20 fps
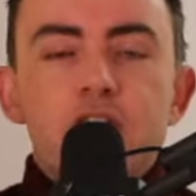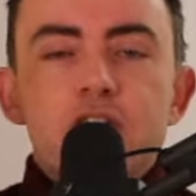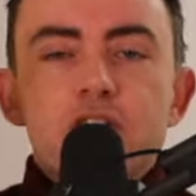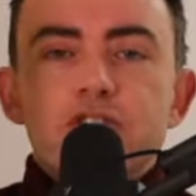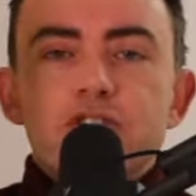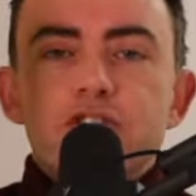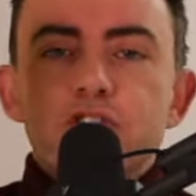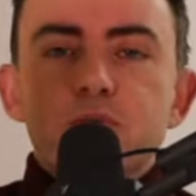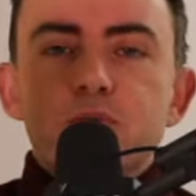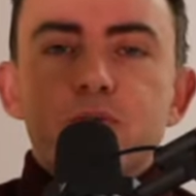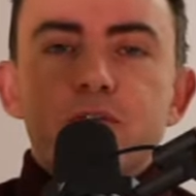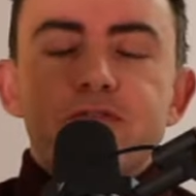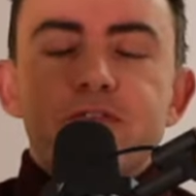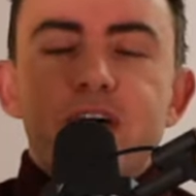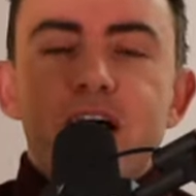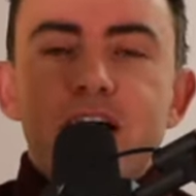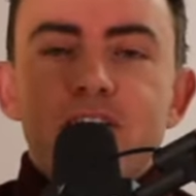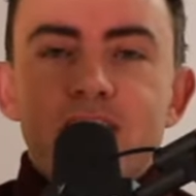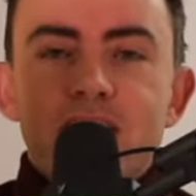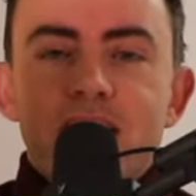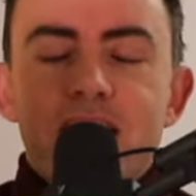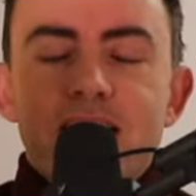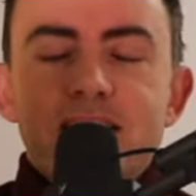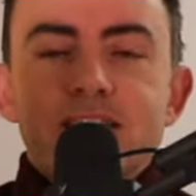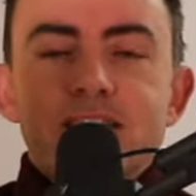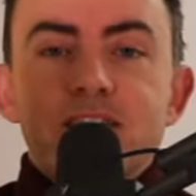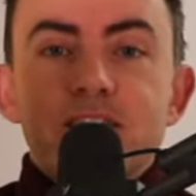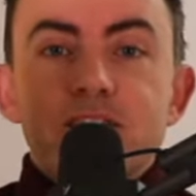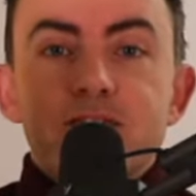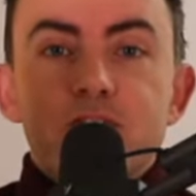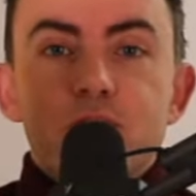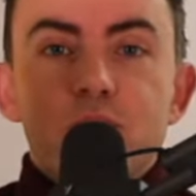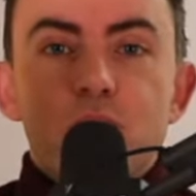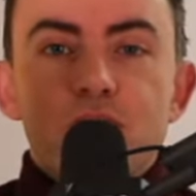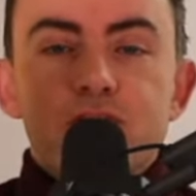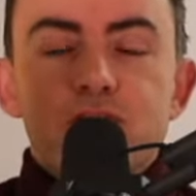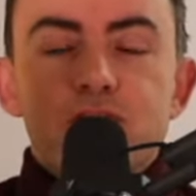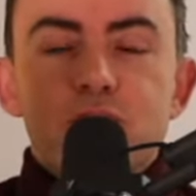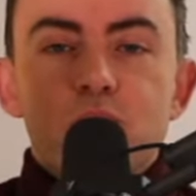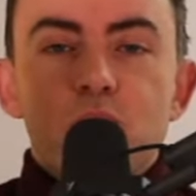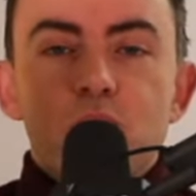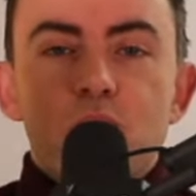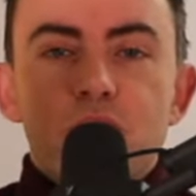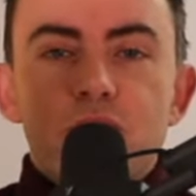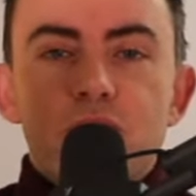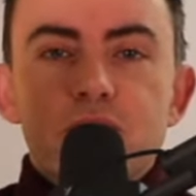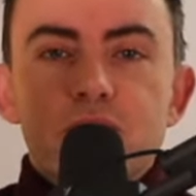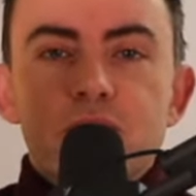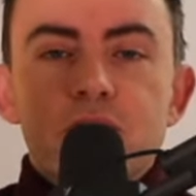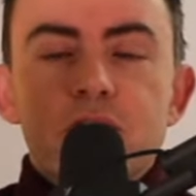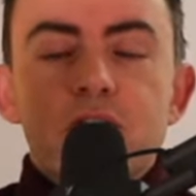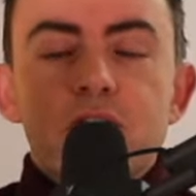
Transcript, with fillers: So you will find the answer for question 1